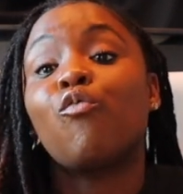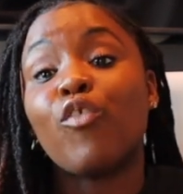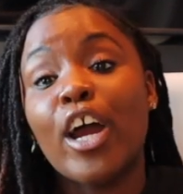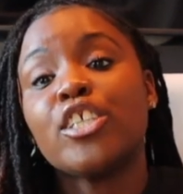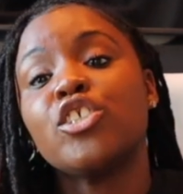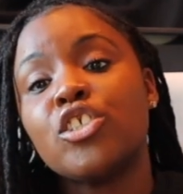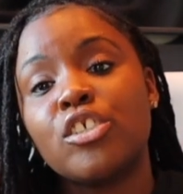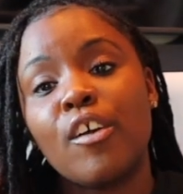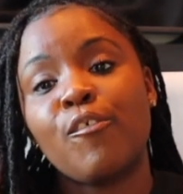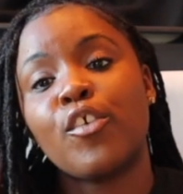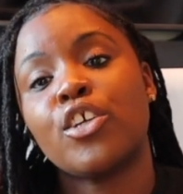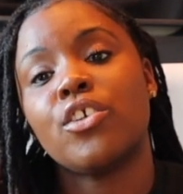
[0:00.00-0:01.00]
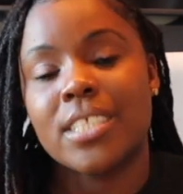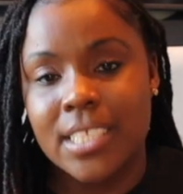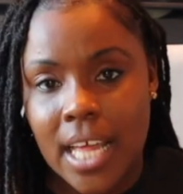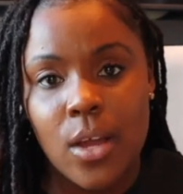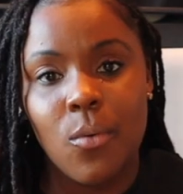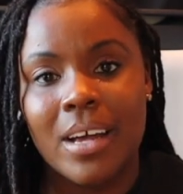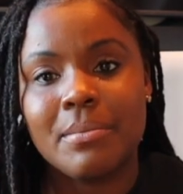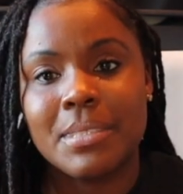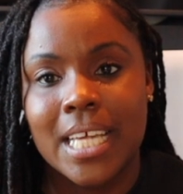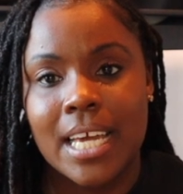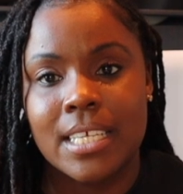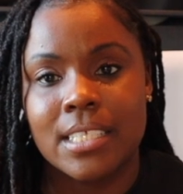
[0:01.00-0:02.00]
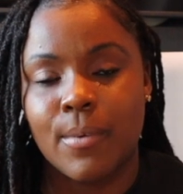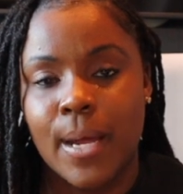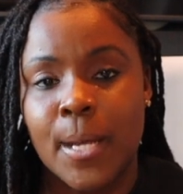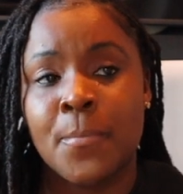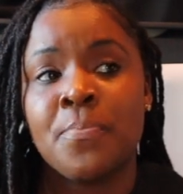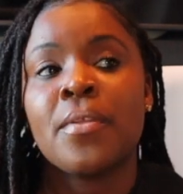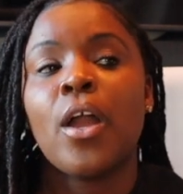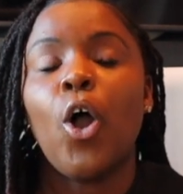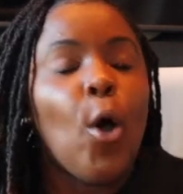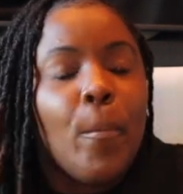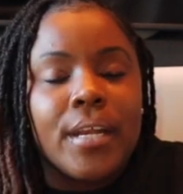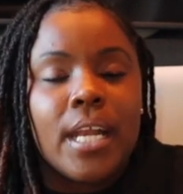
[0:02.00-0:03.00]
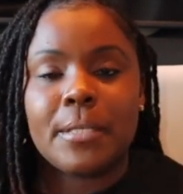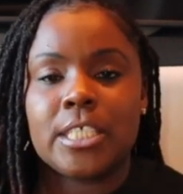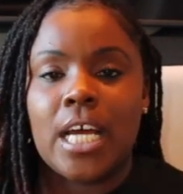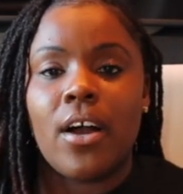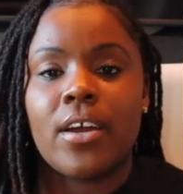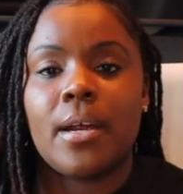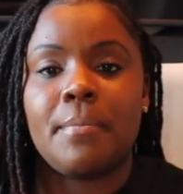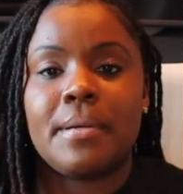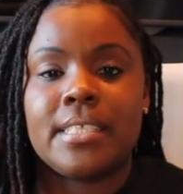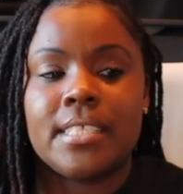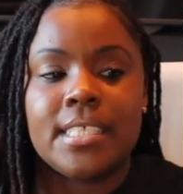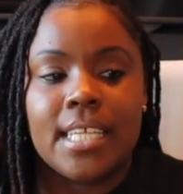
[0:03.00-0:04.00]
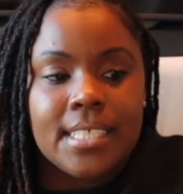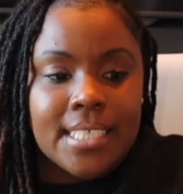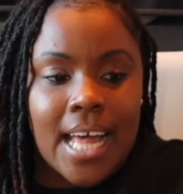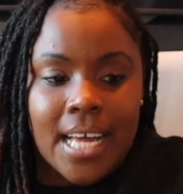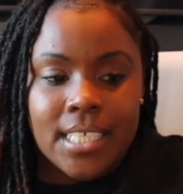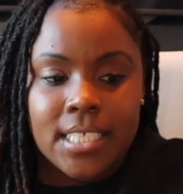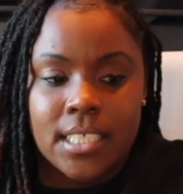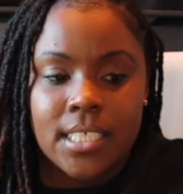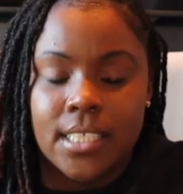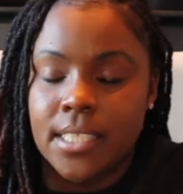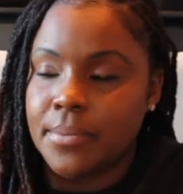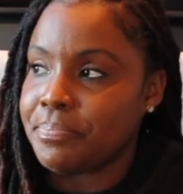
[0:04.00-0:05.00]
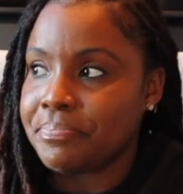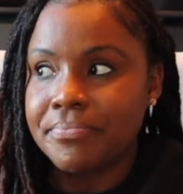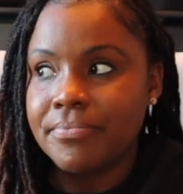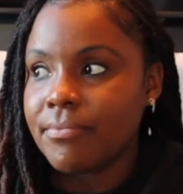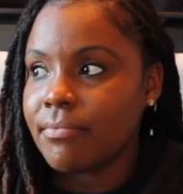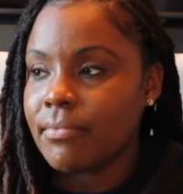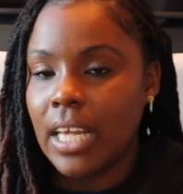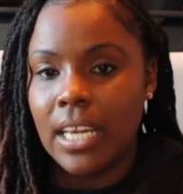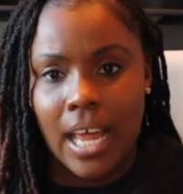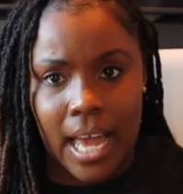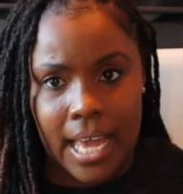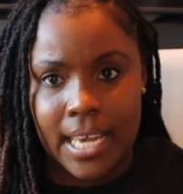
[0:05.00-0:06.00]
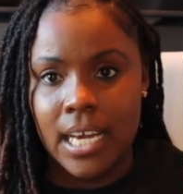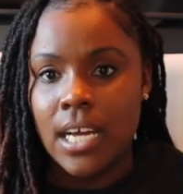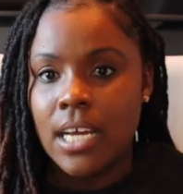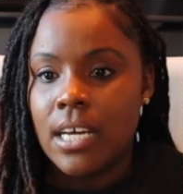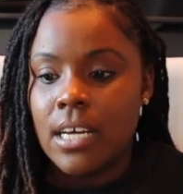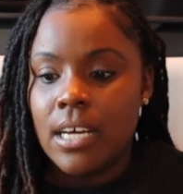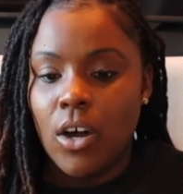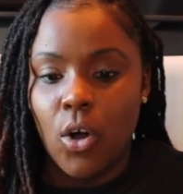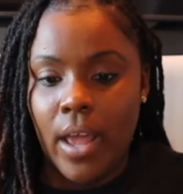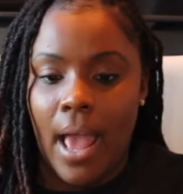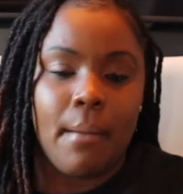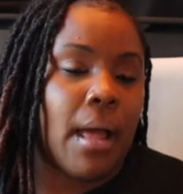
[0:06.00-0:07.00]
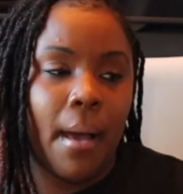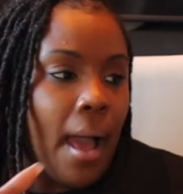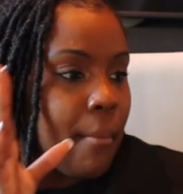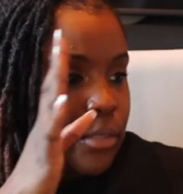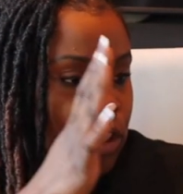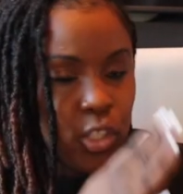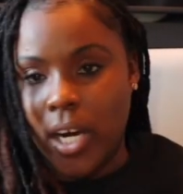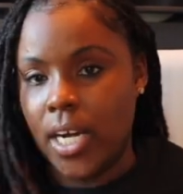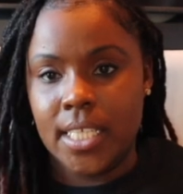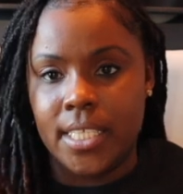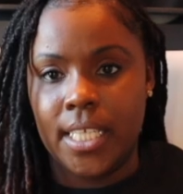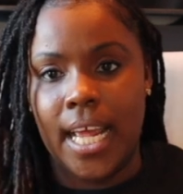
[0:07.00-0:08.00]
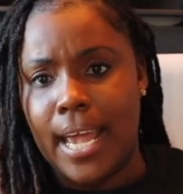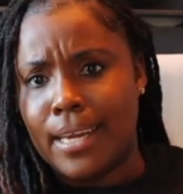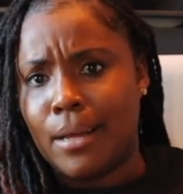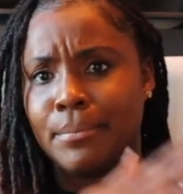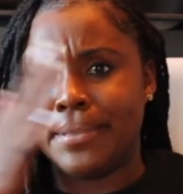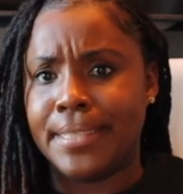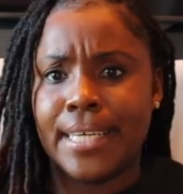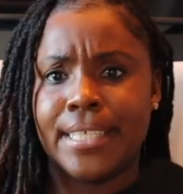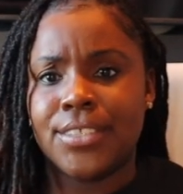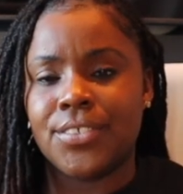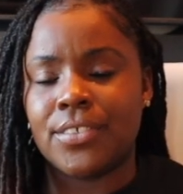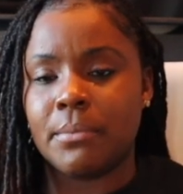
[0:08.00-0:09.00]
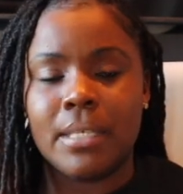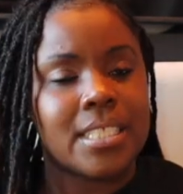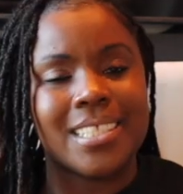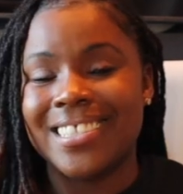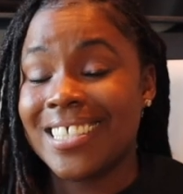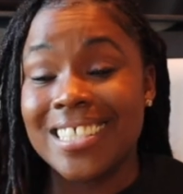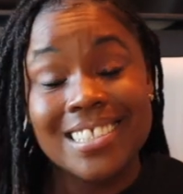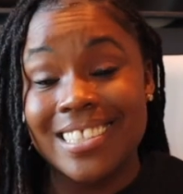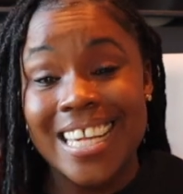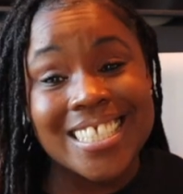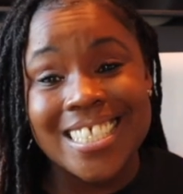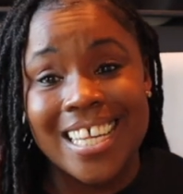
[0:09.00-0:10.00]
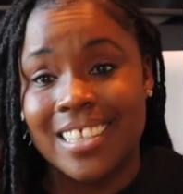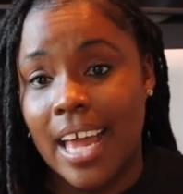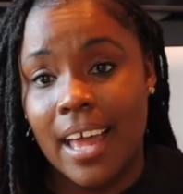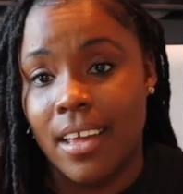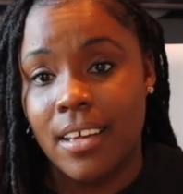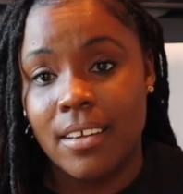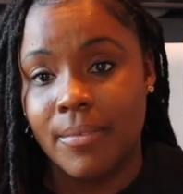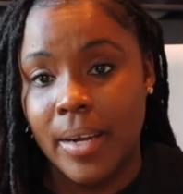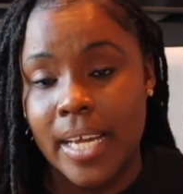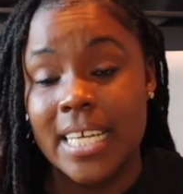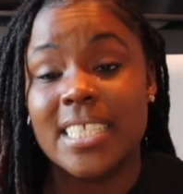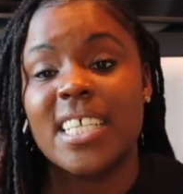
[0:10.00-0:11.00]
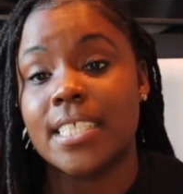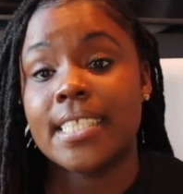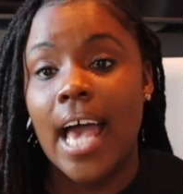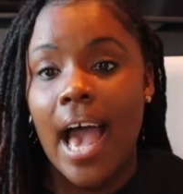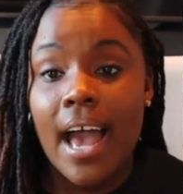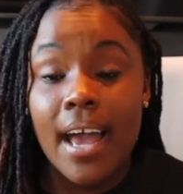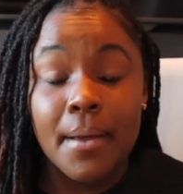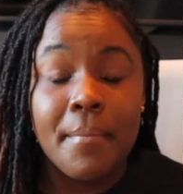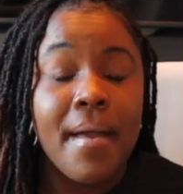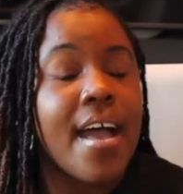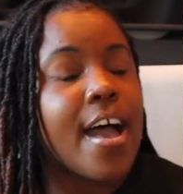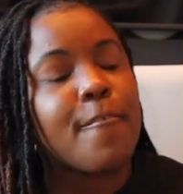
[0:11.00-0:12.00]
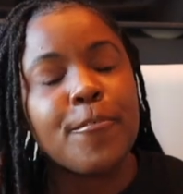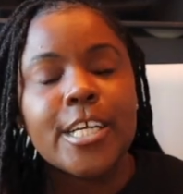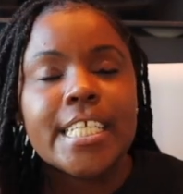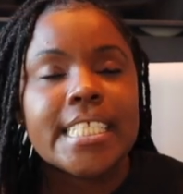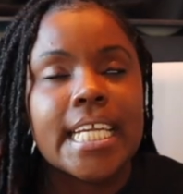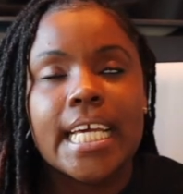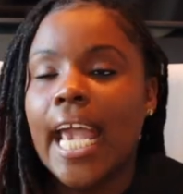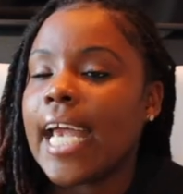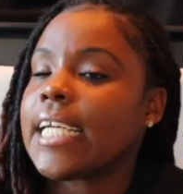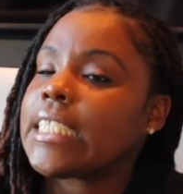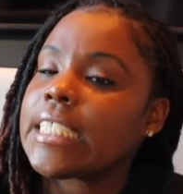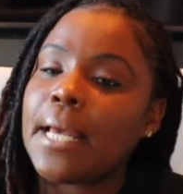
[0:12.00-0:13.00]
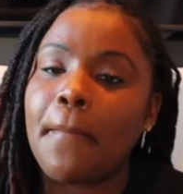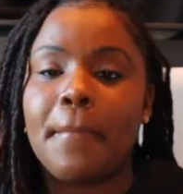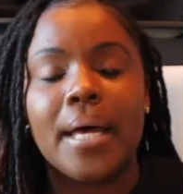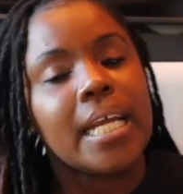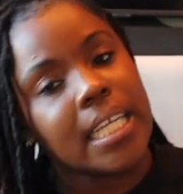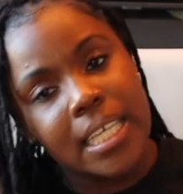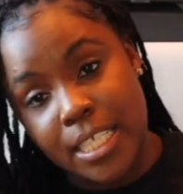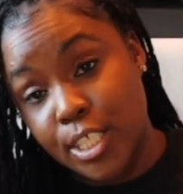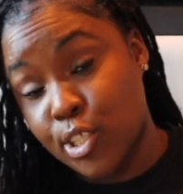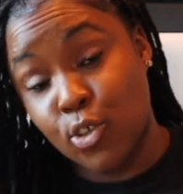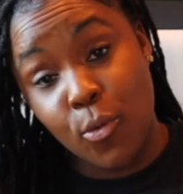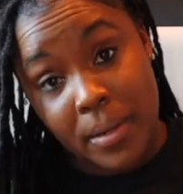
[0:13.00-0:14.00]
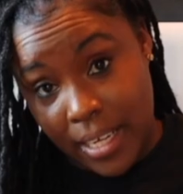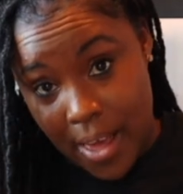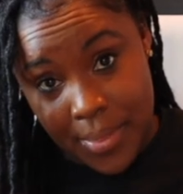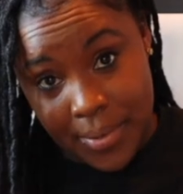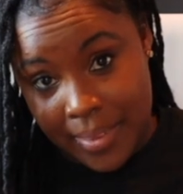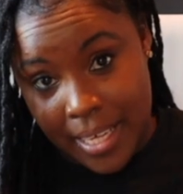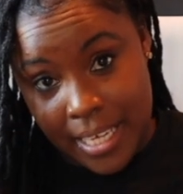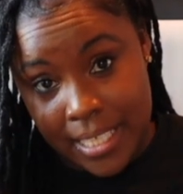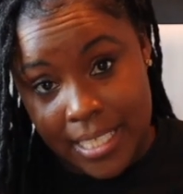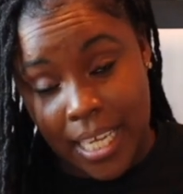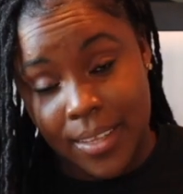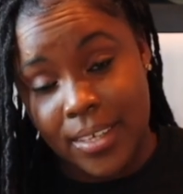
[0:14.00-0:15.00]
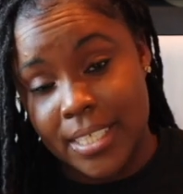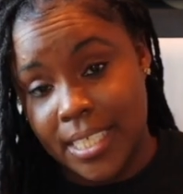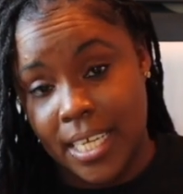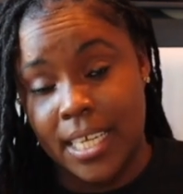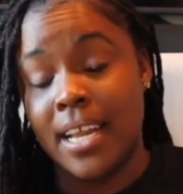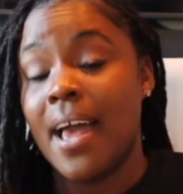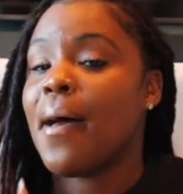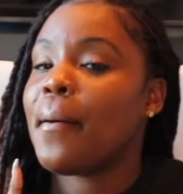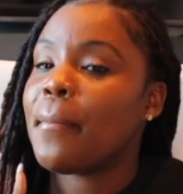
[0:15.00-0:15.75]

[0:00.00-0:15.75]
Register for your state websites, right? Opening up a childcare business is not just like, okay, I'm starting this today and I'm done in 3 months. That's not that, right? It takes time, effort, dedication, money, and so many other things under the sun.